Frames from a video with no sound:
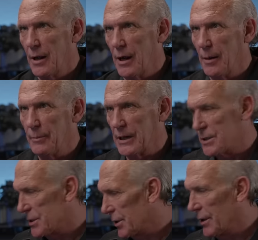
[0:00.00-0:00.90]
uh,
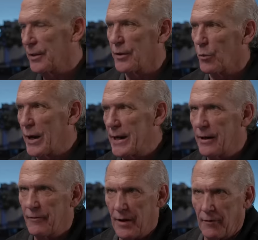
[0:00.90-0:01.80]
because the rate
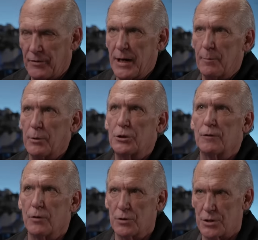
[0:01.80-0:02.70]
of, of,
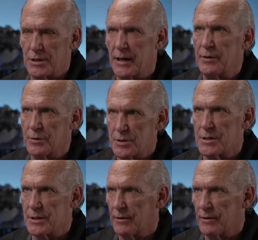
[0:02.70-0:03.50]
temperature versus nitrous is